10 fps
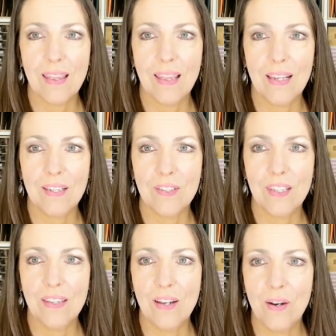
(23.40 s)
like you
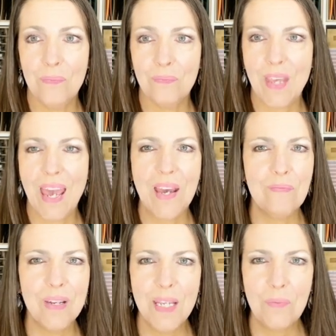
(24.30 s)
see there,
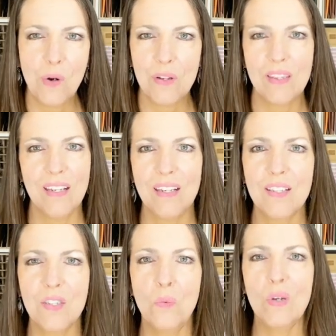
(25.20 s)
and many more
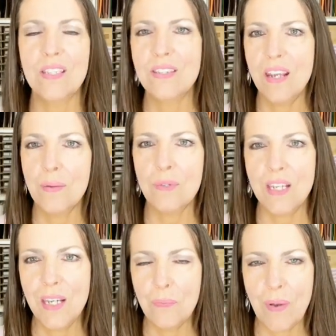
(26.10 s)
things with stamps,
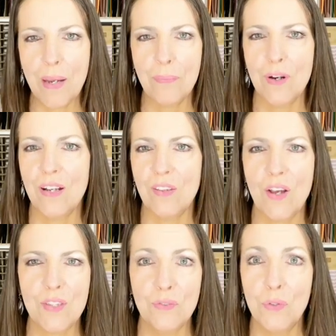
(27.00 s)
ink, paper, and
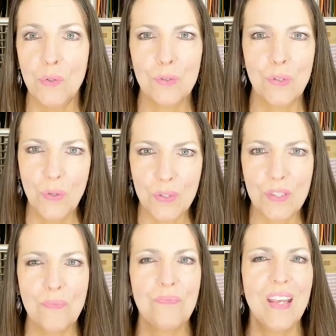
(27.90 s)
lots of cool
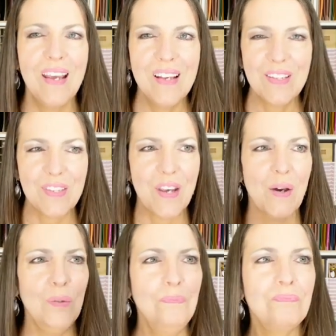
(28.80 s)
tools.
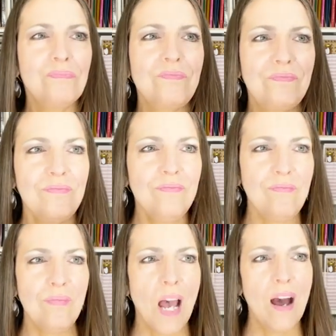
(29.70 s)
So,
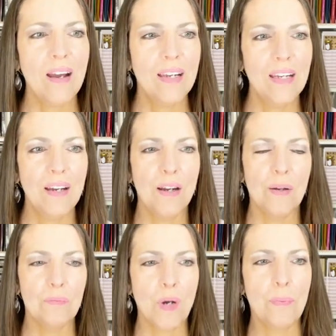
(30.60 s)
I
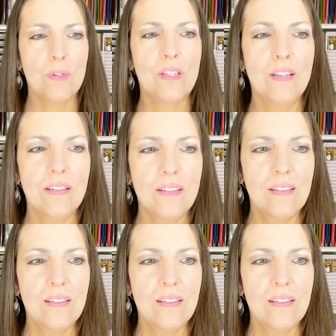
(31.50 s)
um, represent